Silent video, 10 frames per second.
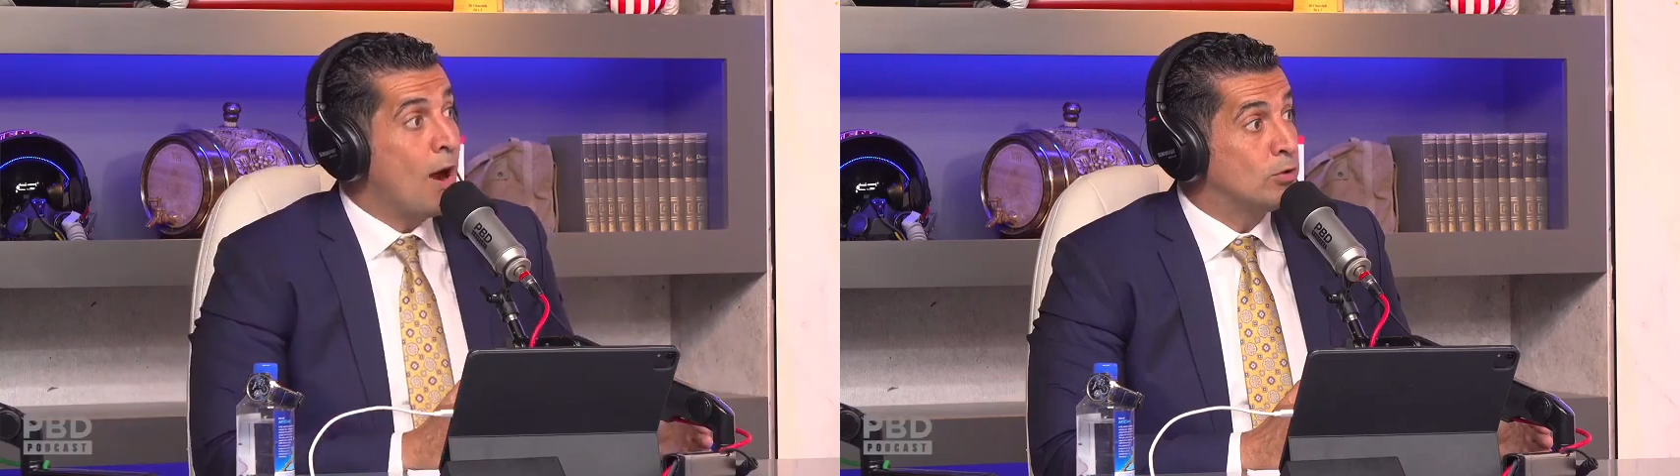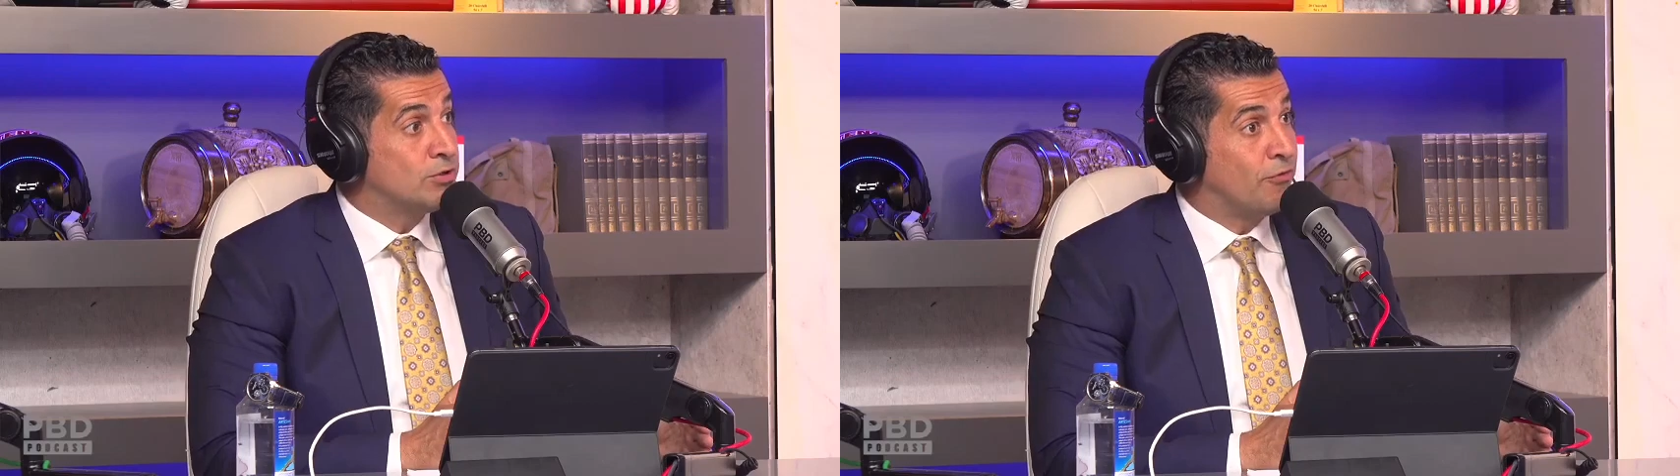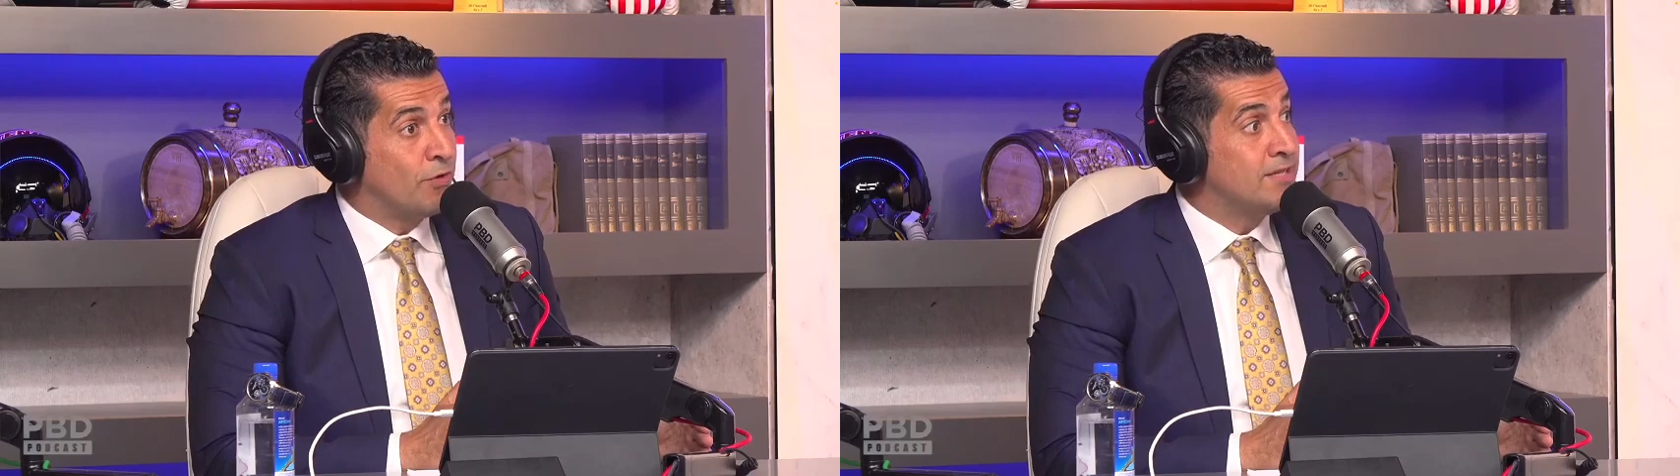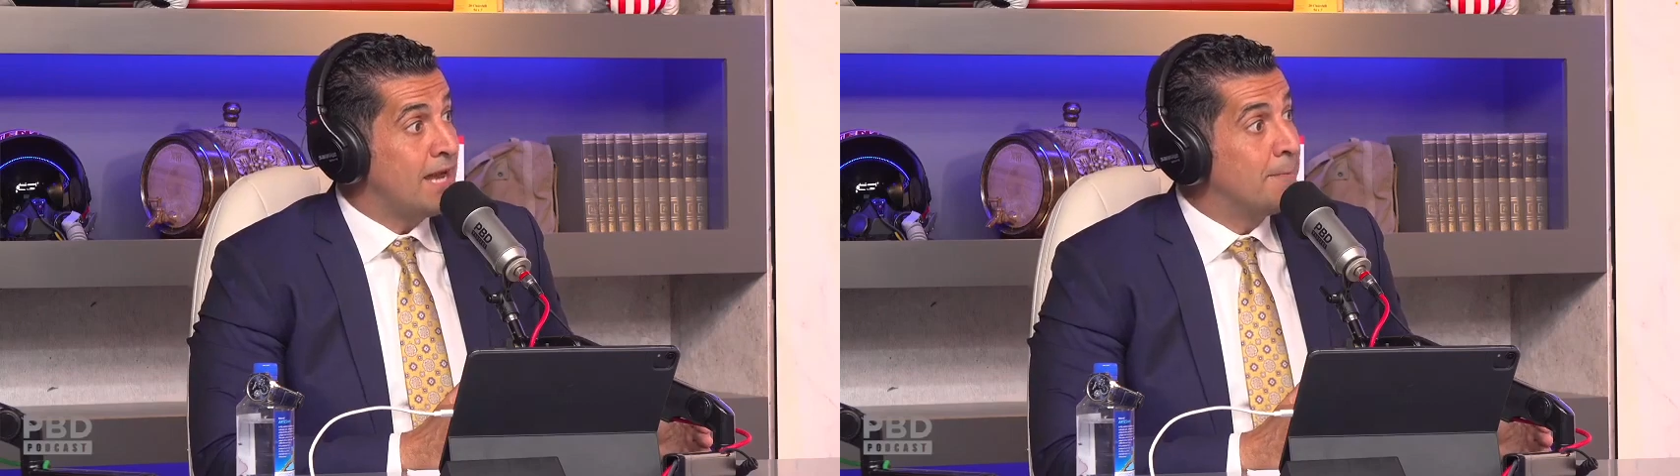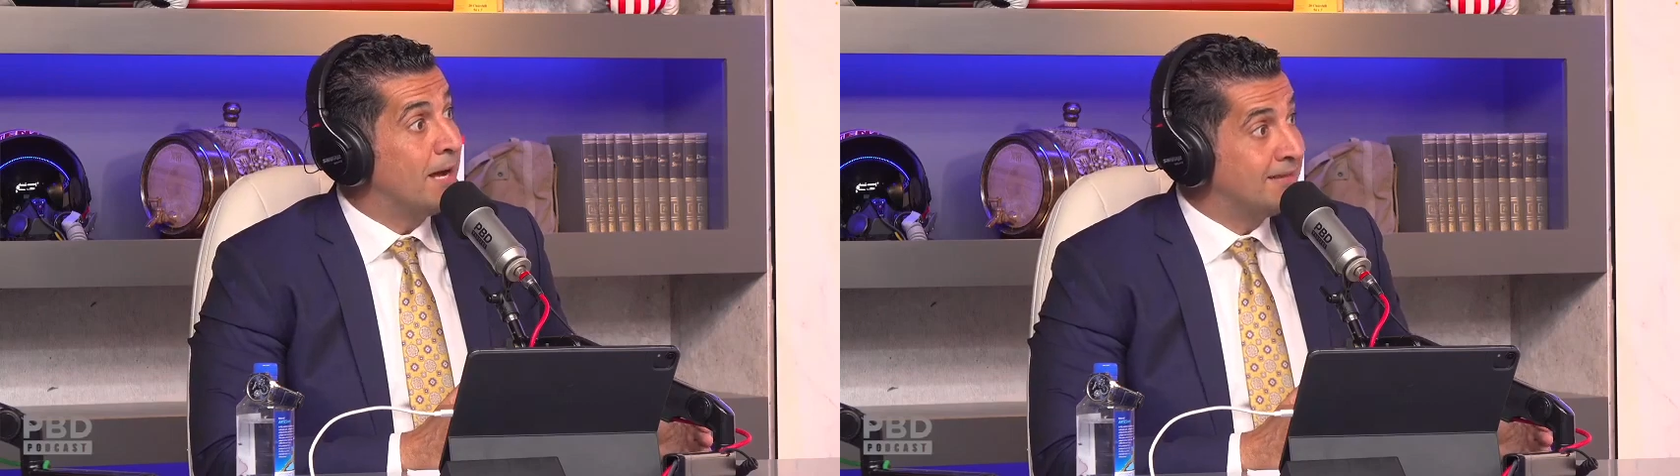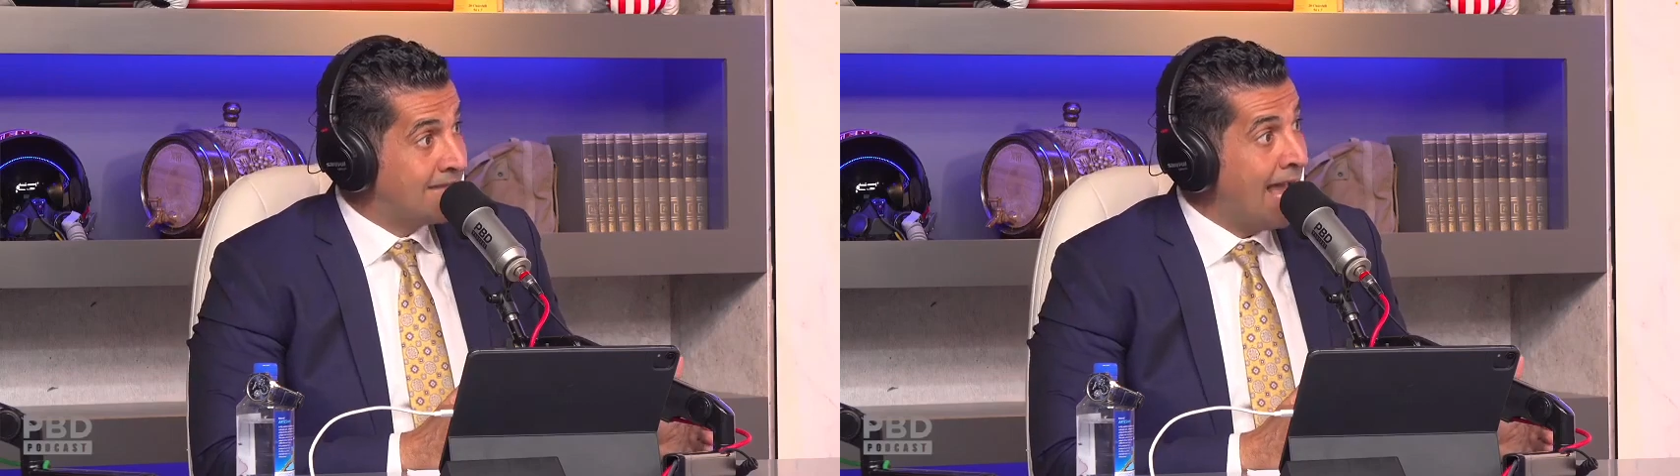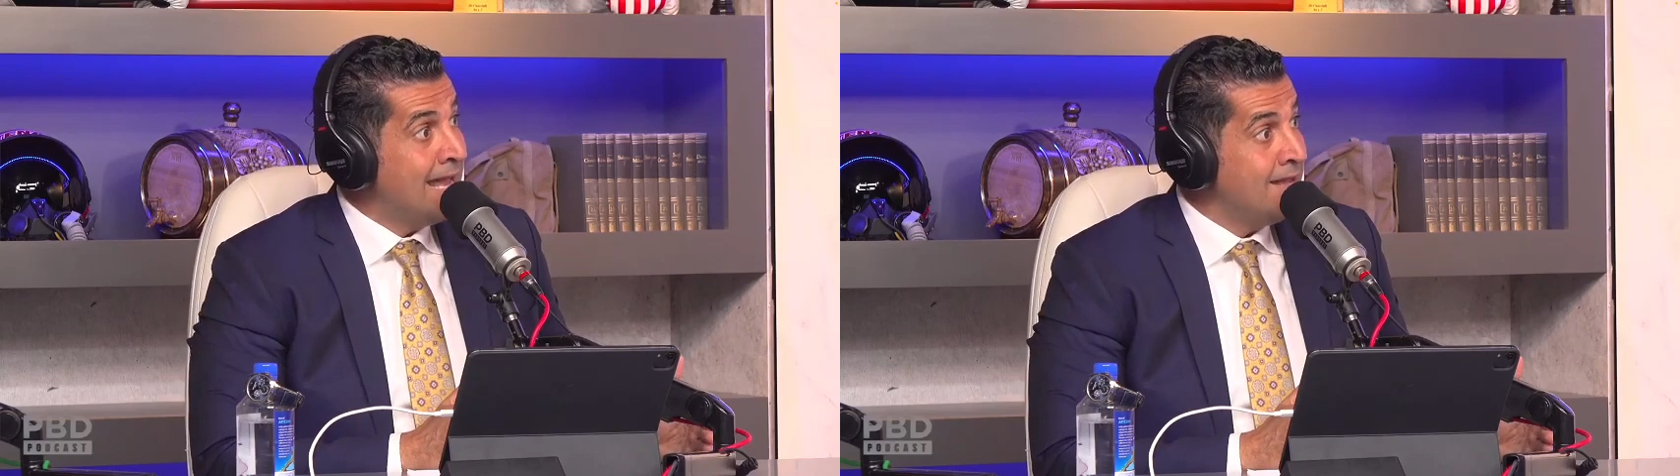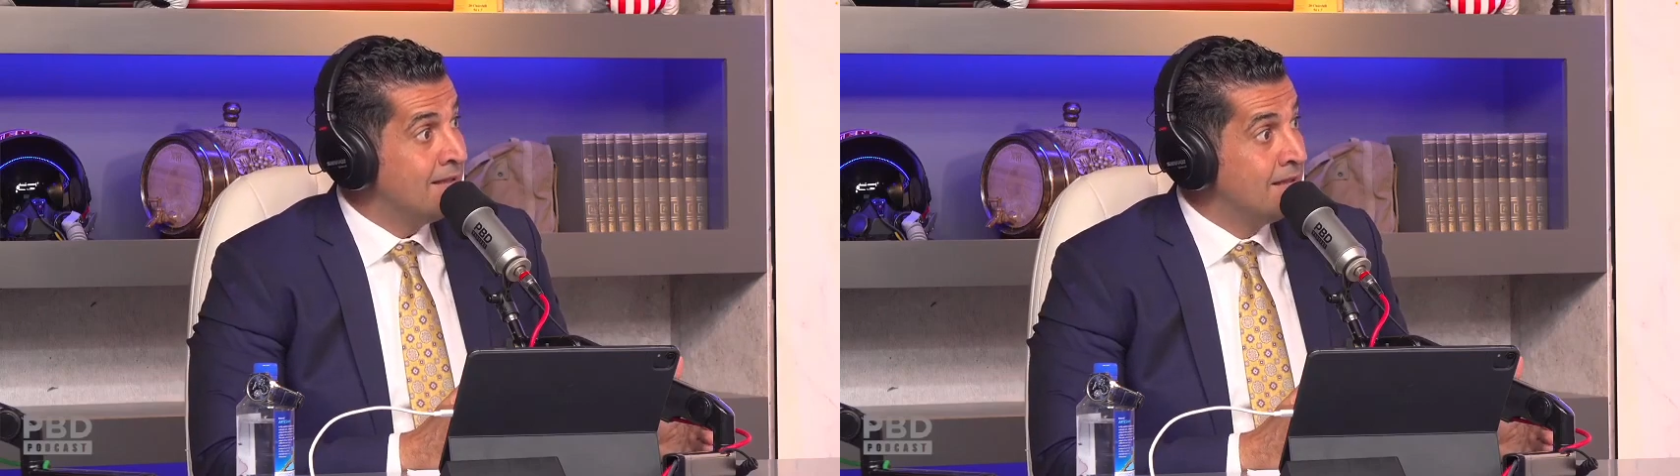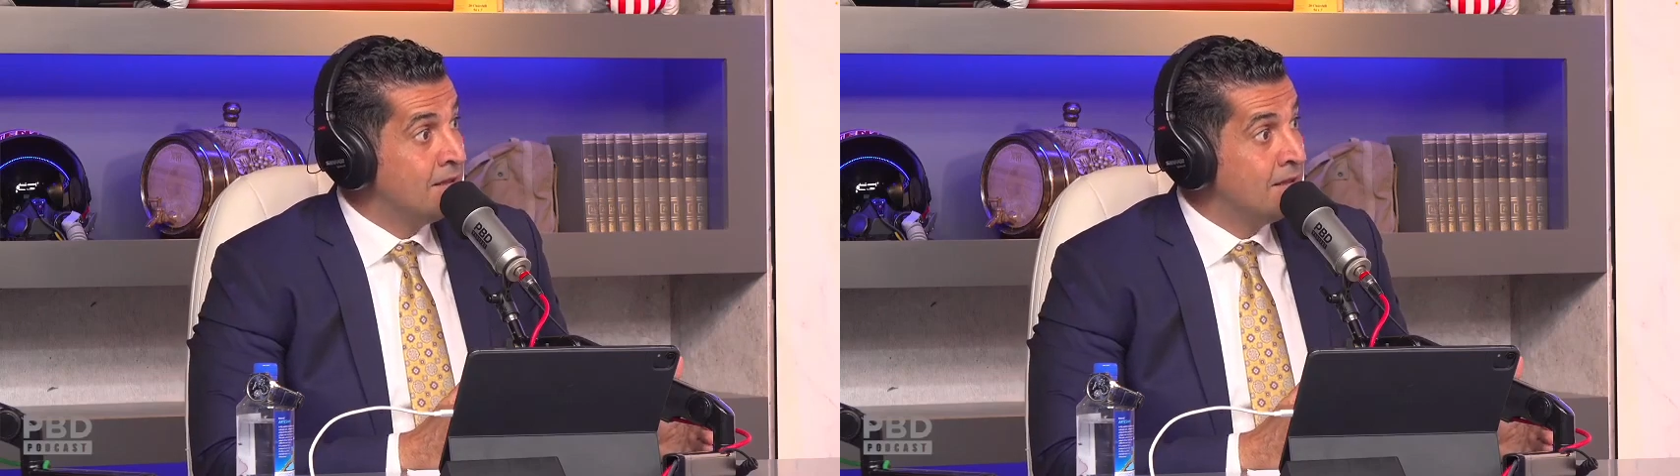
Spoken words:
hours of free time a day,